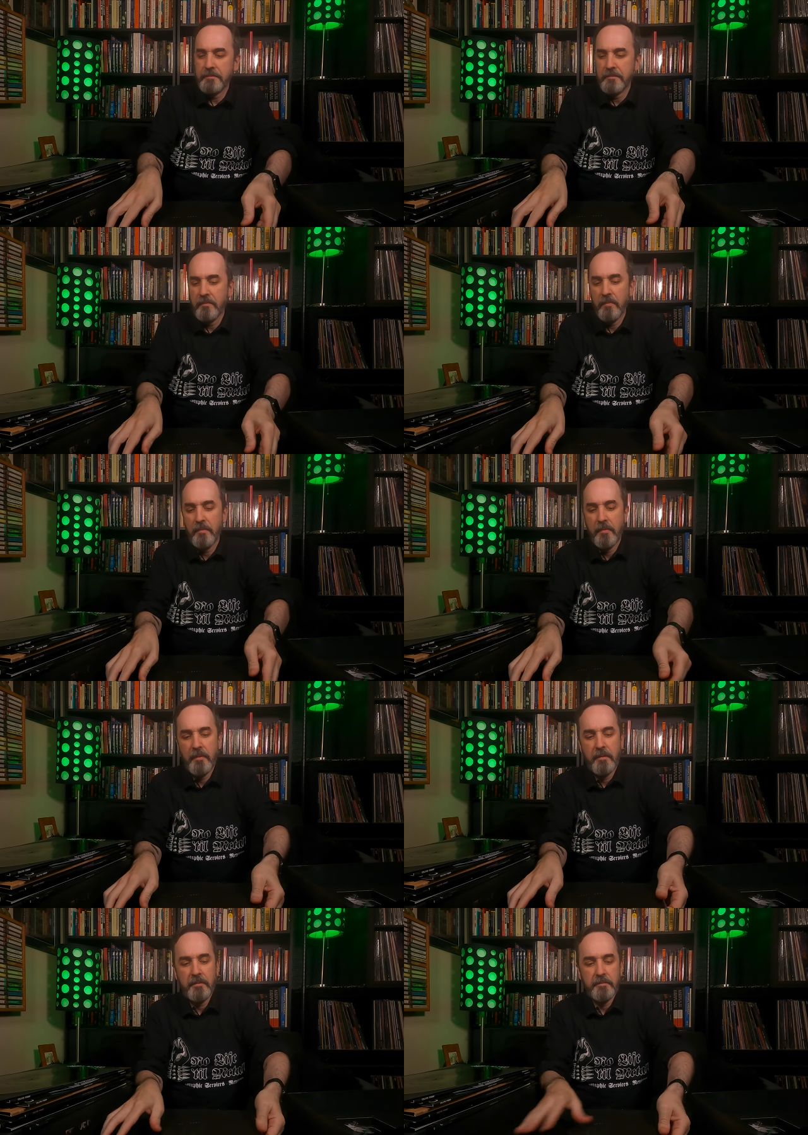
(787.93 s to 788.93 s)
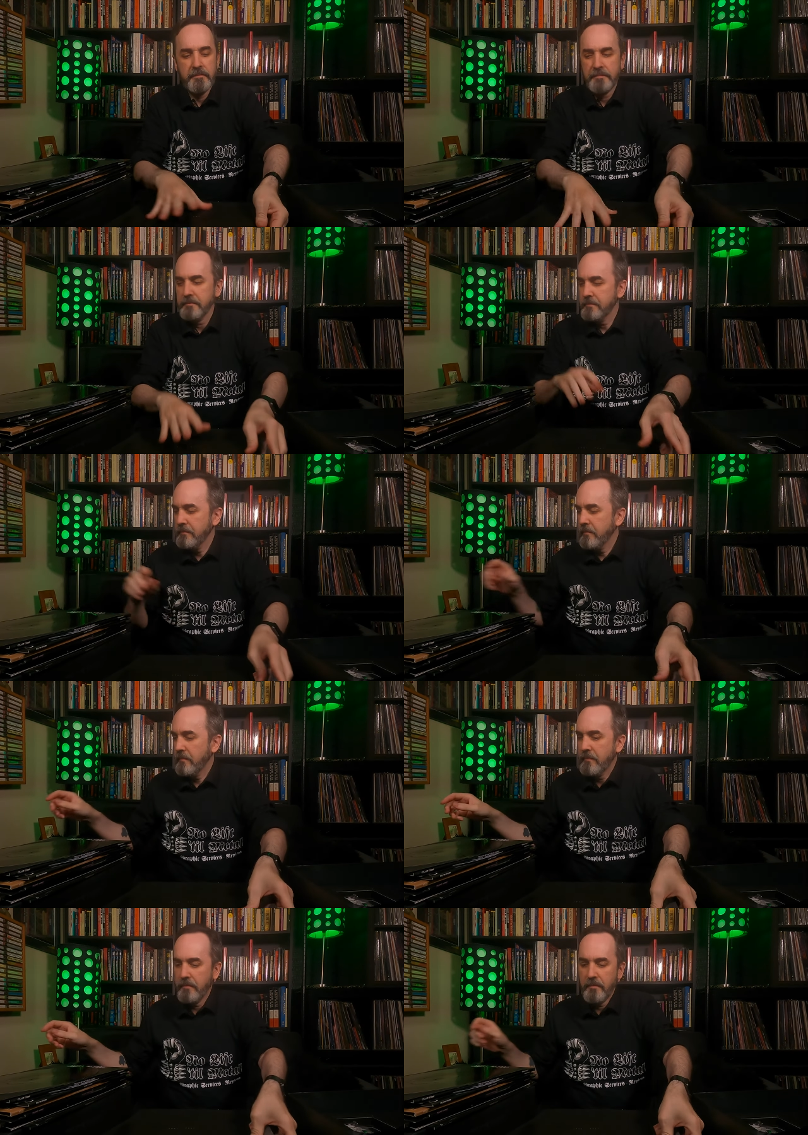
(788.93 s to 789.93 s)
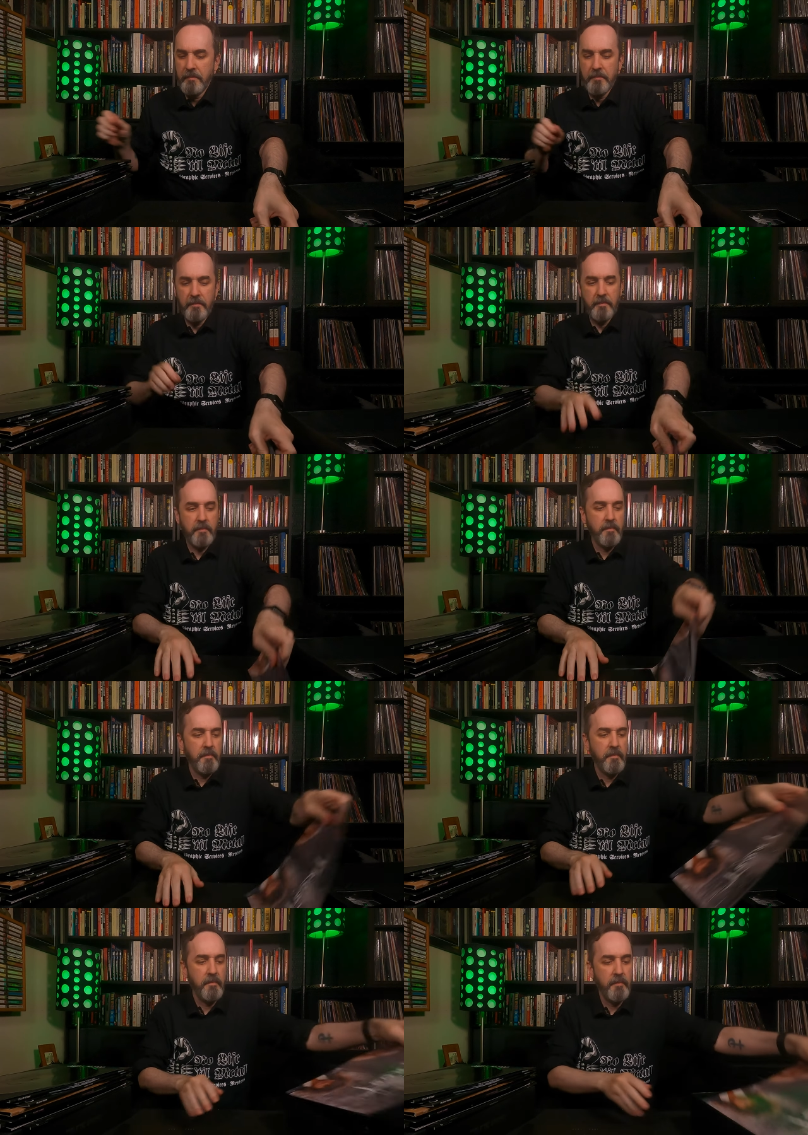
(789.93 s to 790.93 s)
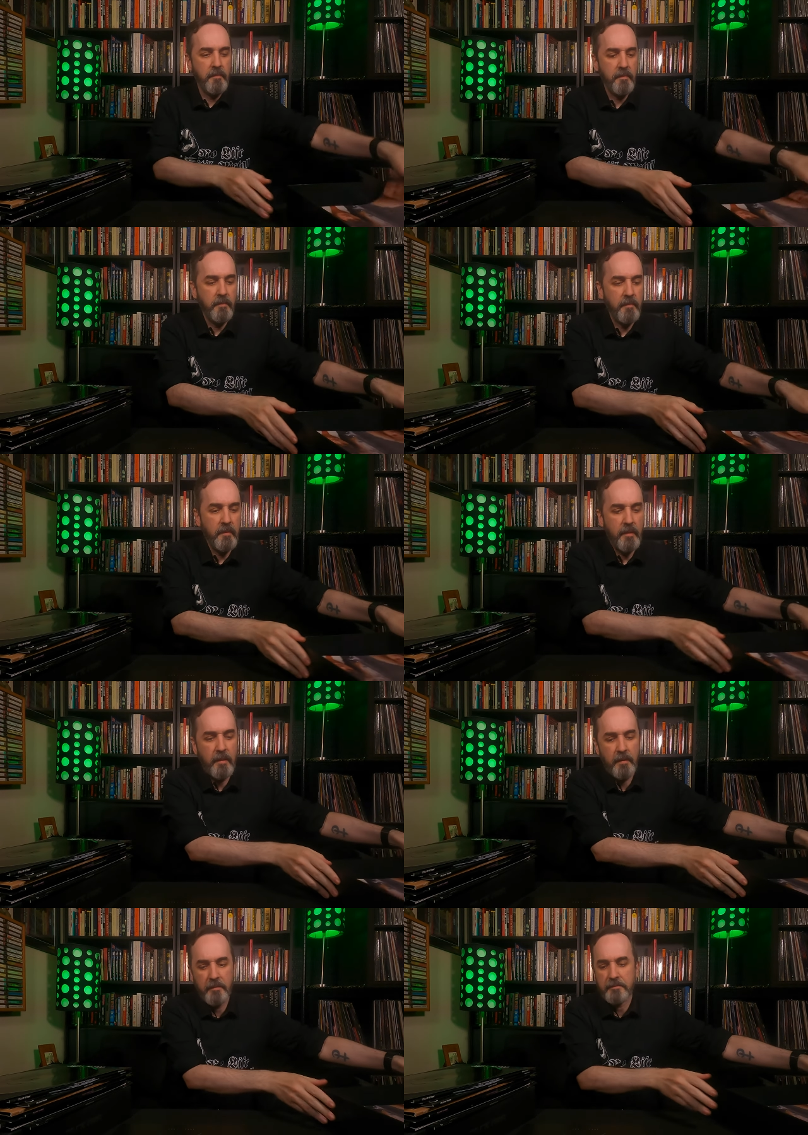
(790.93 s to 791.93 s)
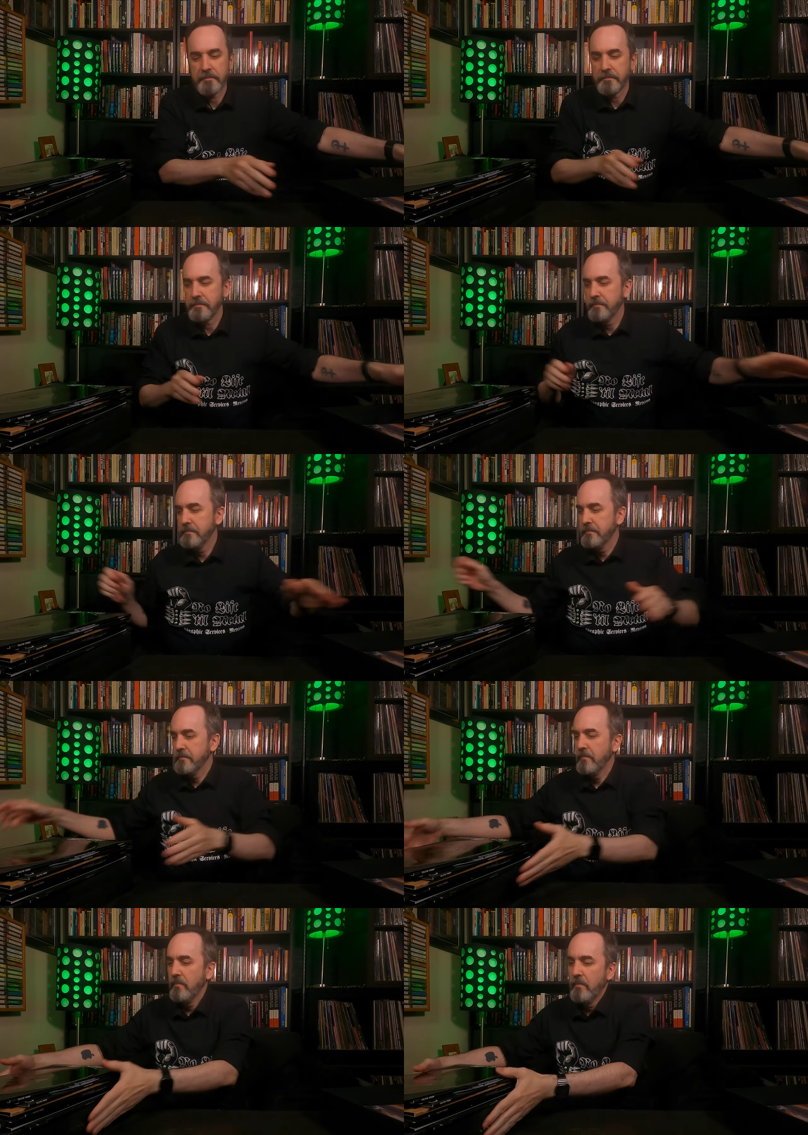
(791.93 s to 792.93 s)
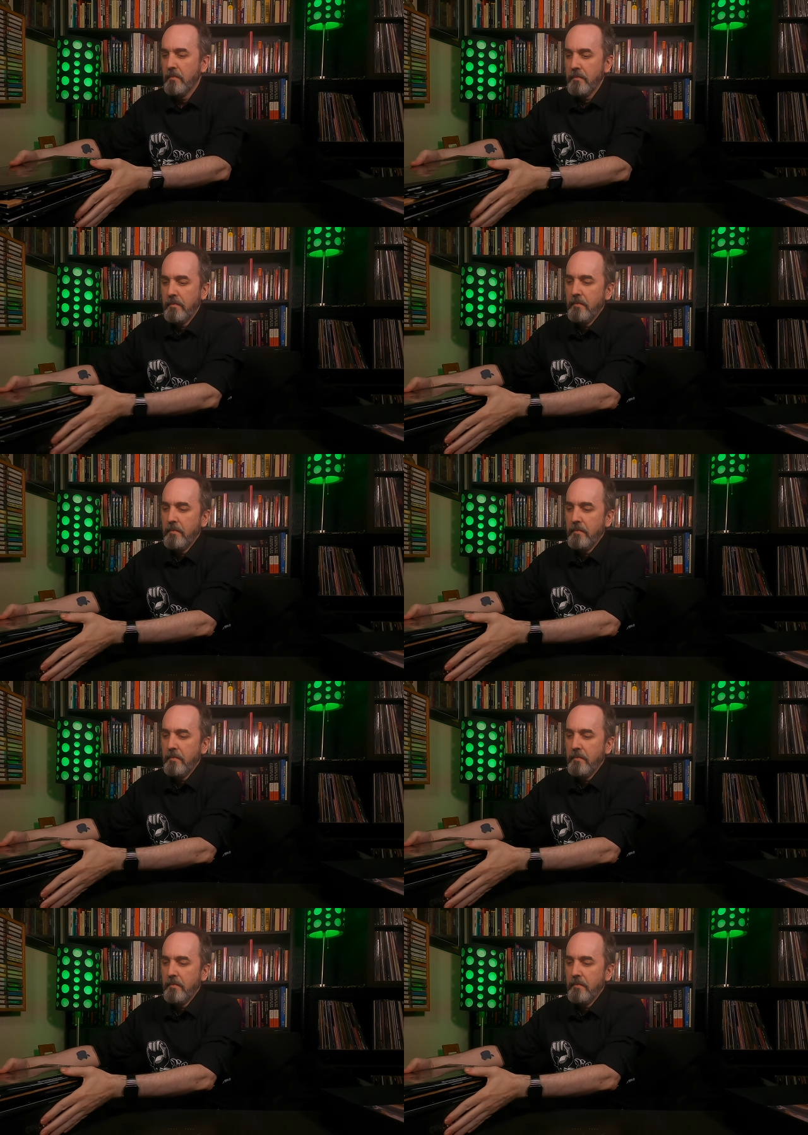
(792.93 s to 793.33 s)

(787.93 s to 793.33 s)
(silence)